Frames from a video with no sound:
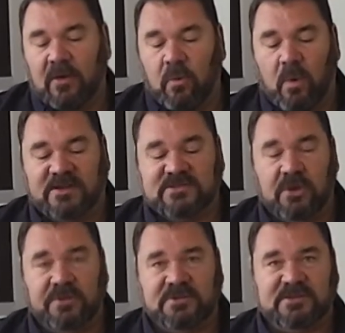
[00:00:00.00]
Once
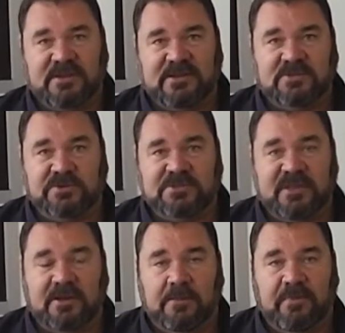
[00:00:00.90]
all the utilities are
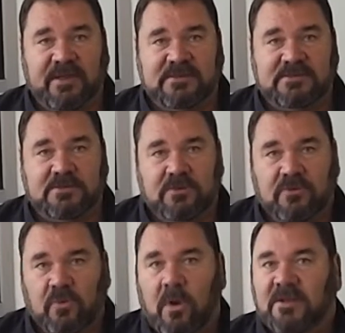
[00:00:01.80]
set into place,
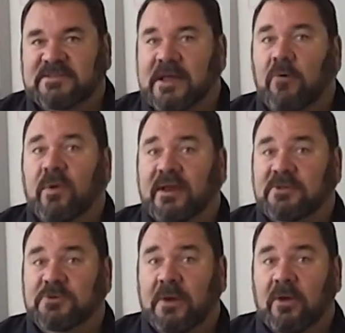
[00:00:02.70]
the wall is now ready
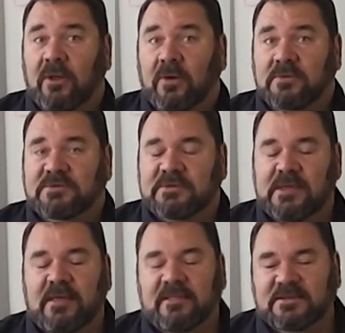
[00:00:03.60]
to enclose.
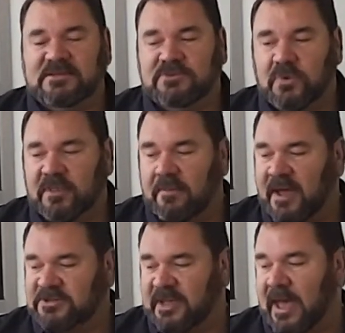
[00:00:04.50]
This is where the
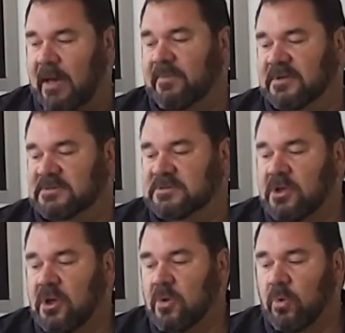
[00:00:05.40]
magic happens.
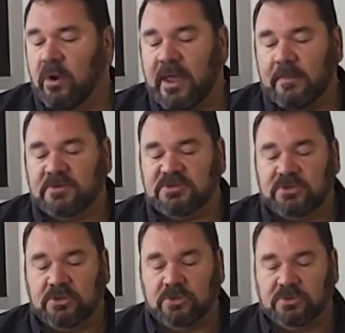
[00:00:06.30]
We're able
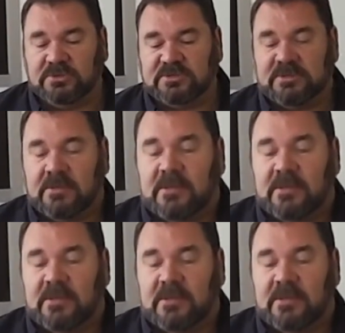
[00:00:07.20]
to use